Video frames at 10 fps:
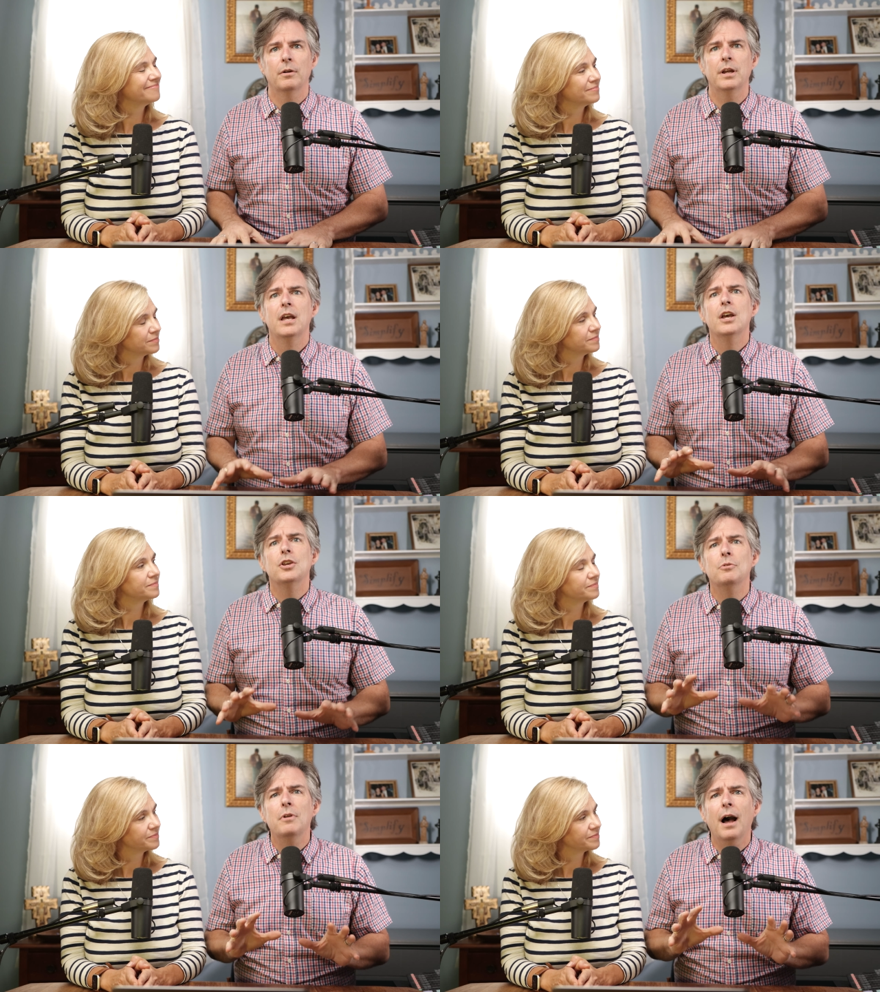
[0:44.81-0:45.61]
Speaker 1: Right?
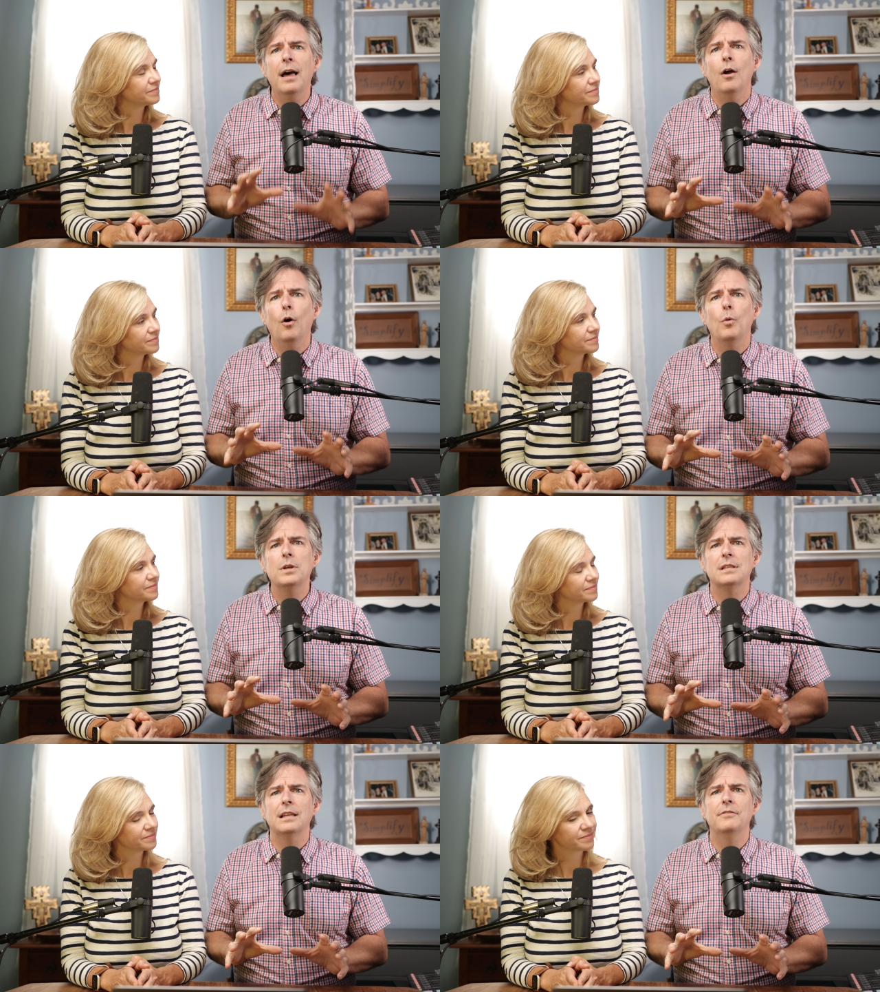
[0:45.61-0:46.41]
You're not
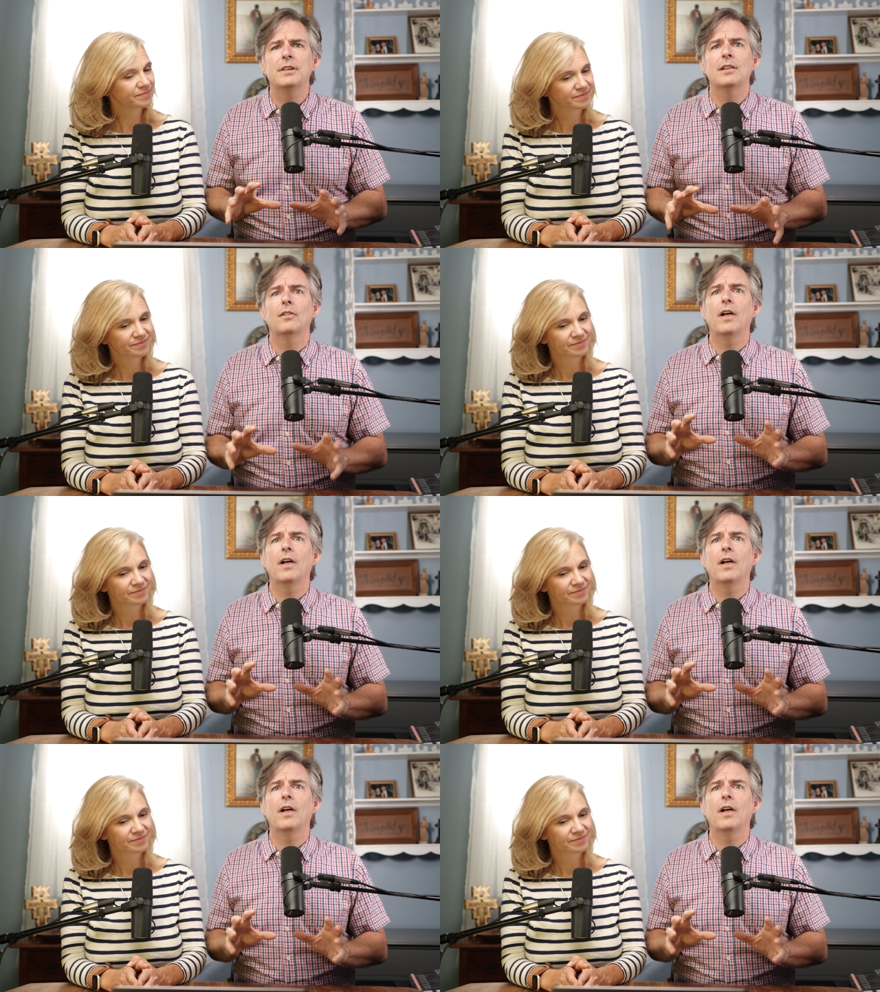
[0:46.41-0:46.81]
always living the